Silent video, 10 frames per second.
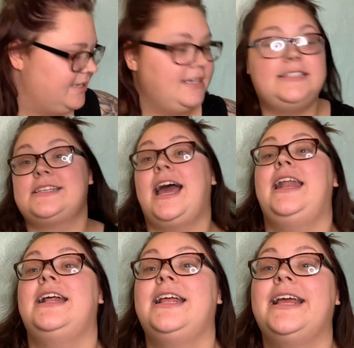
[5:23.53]
is
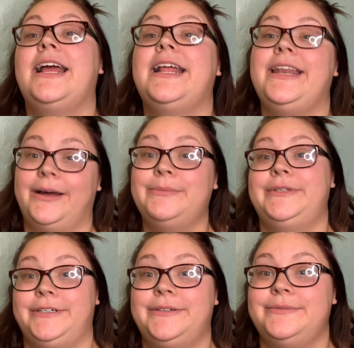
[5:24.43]
kind of dumb
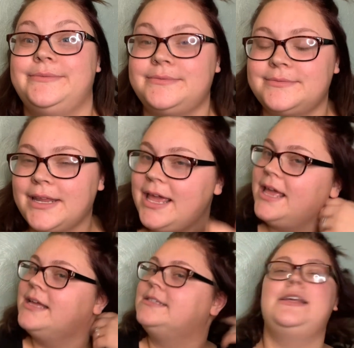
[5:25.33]
too.
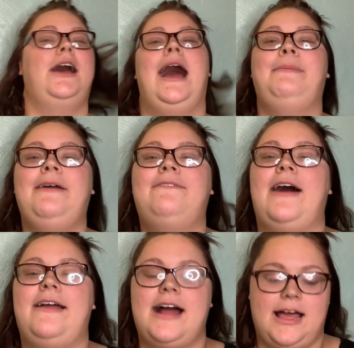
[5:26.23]
So I paid
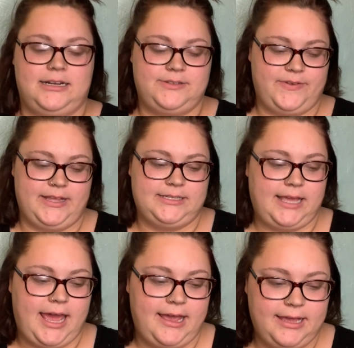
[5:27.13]
$5 for this,
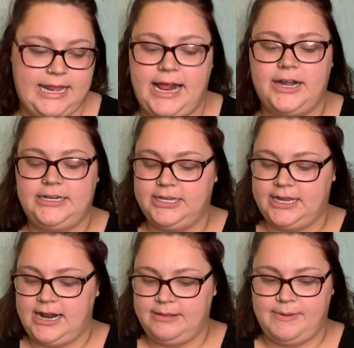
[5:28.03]
okay? And I already took it
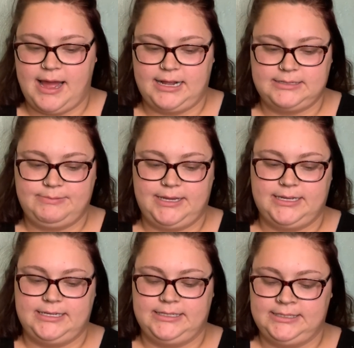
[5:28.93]
out of the box
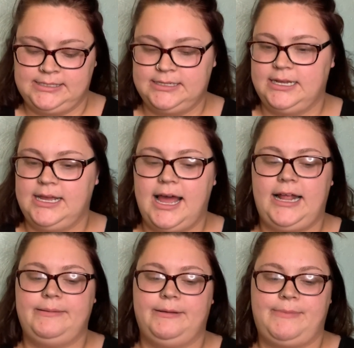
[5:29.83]
because I
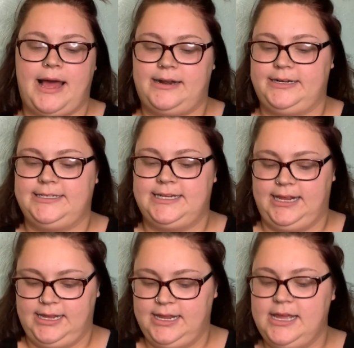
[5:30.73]
had to put batteries in
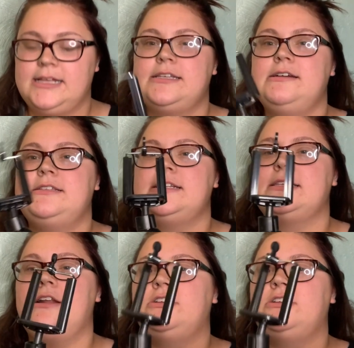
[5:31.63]
it. So it's this little